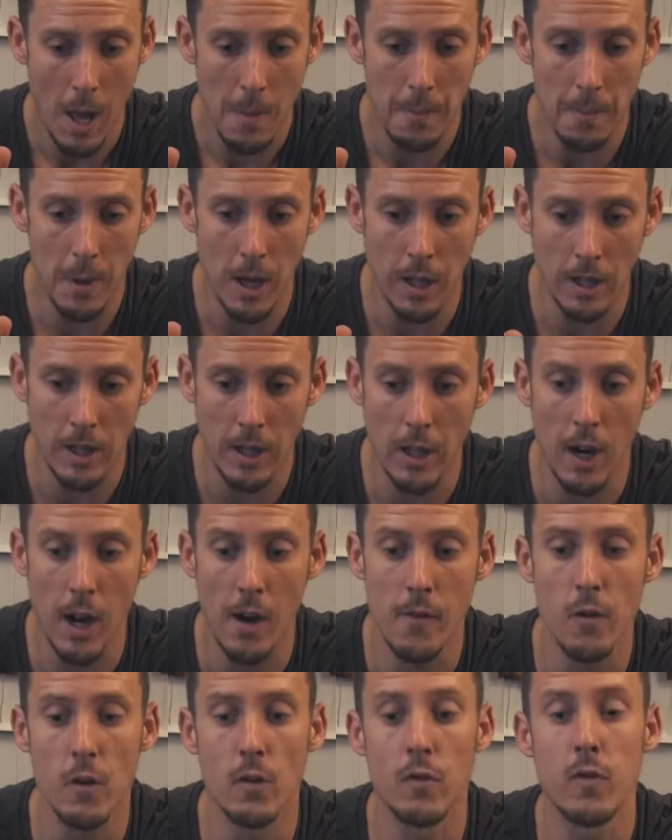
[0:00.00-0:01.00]
But
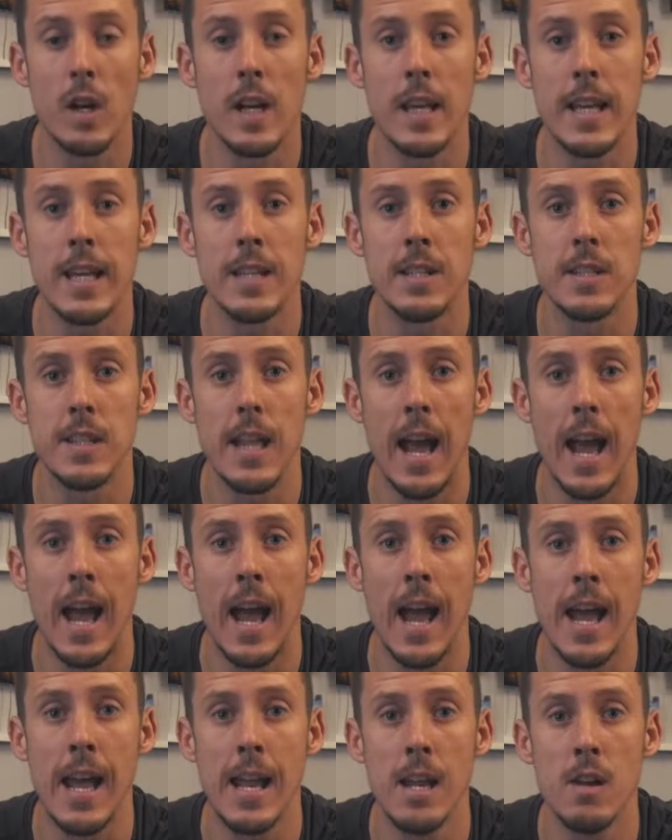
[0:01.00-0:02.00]
Konova have released
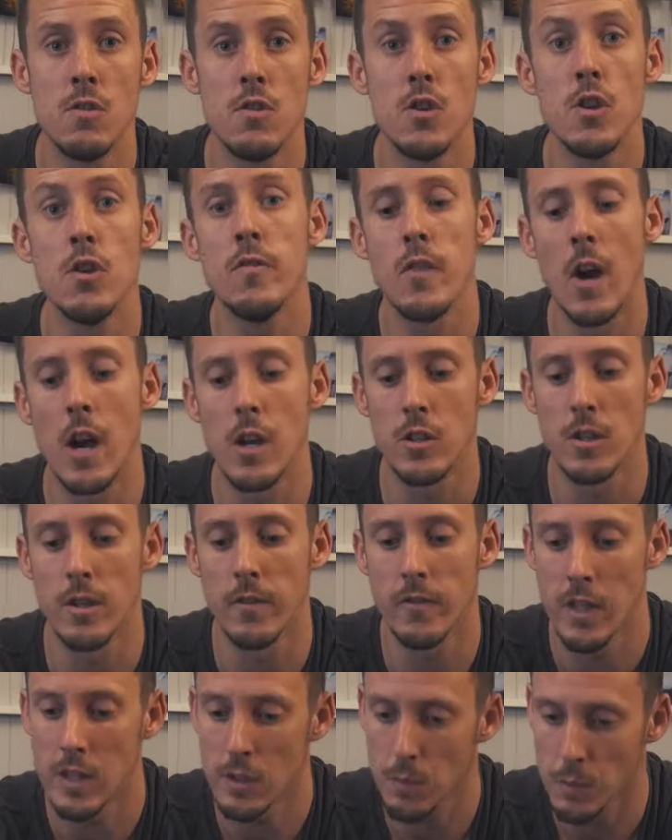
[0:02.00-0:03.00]
a new version of
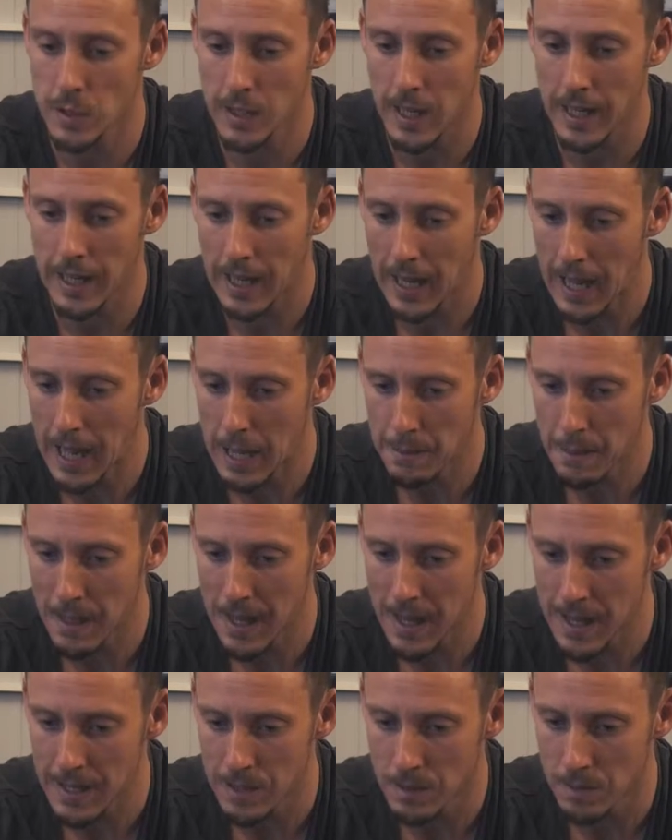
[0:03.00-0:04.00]
this, which they claim
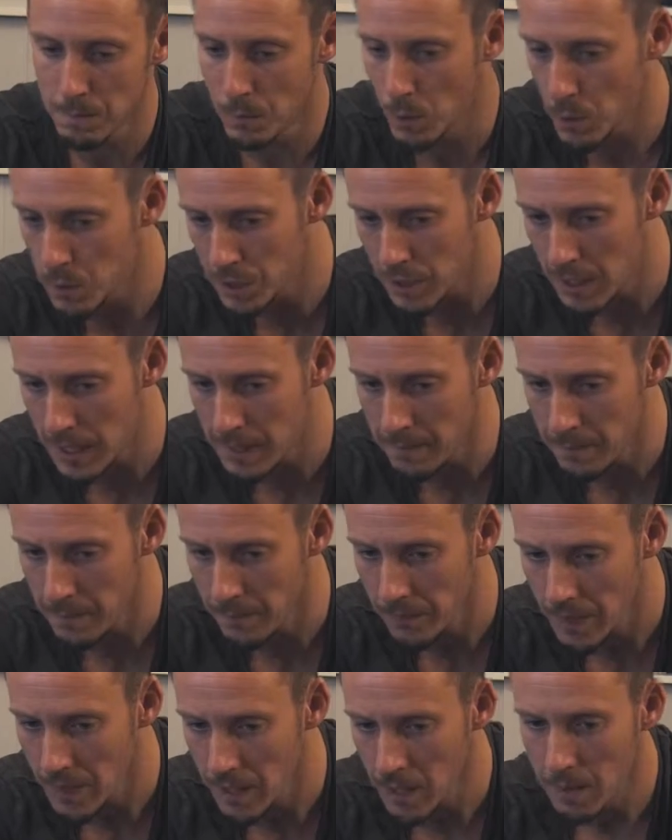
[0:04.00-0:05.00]
is more slim,
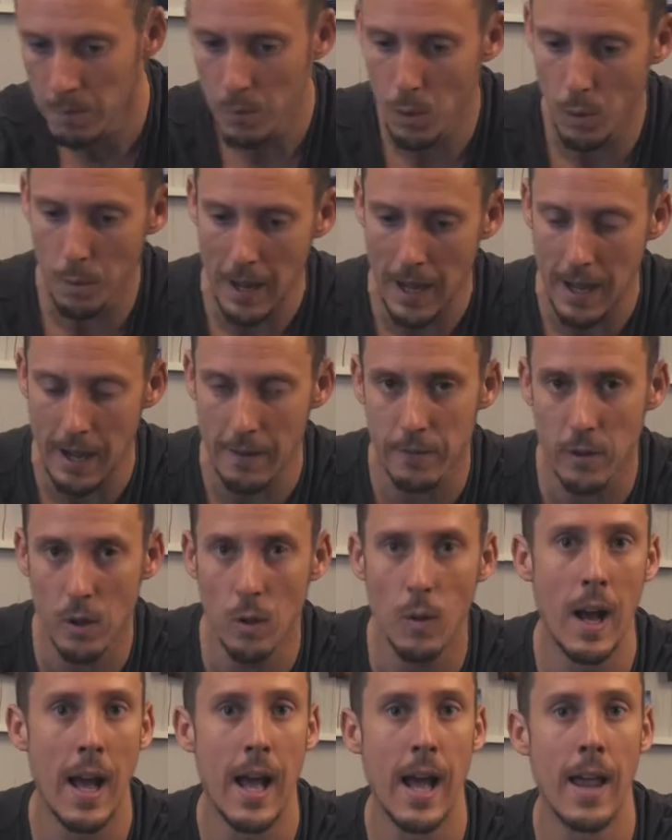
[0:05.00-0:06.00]
more
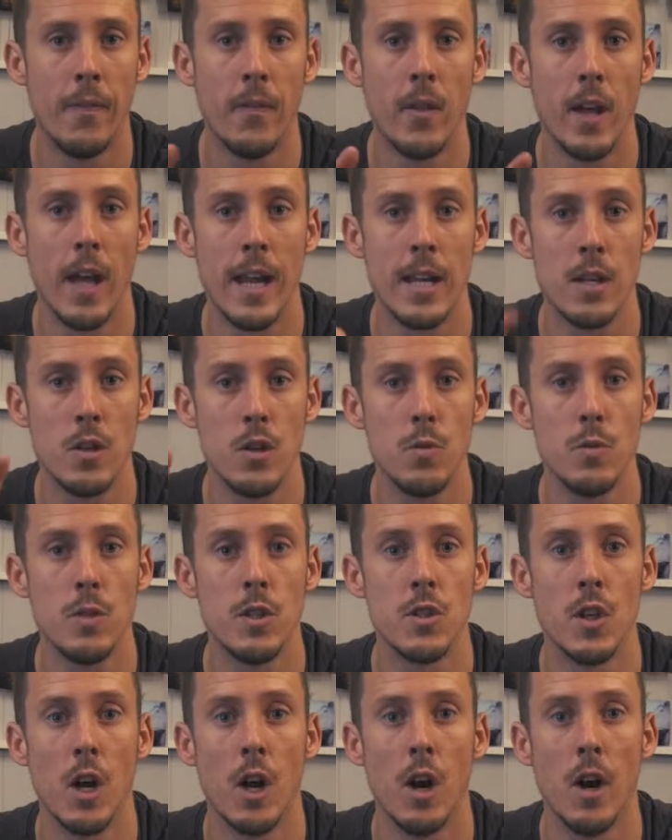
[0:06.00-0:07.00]
powerful, and a new
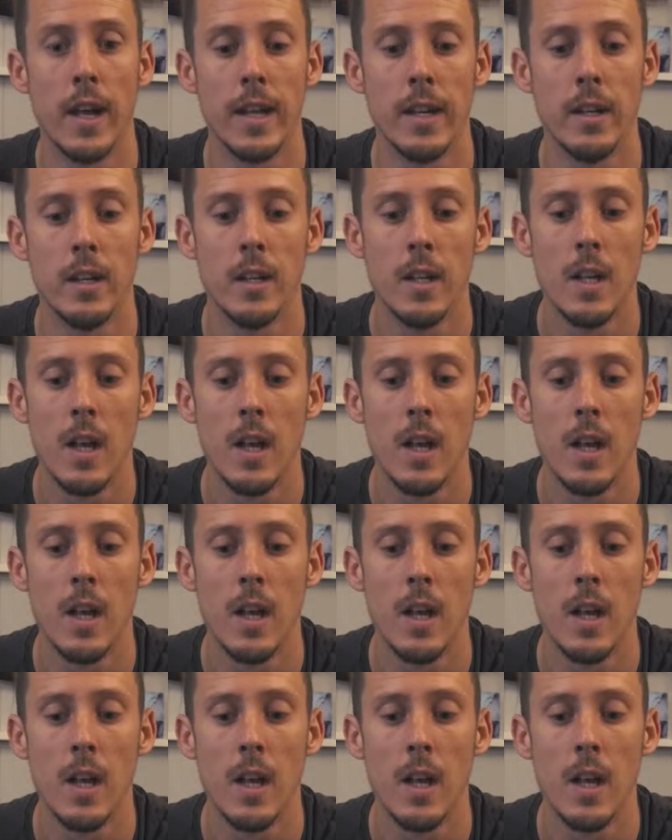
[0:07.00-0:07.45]
design.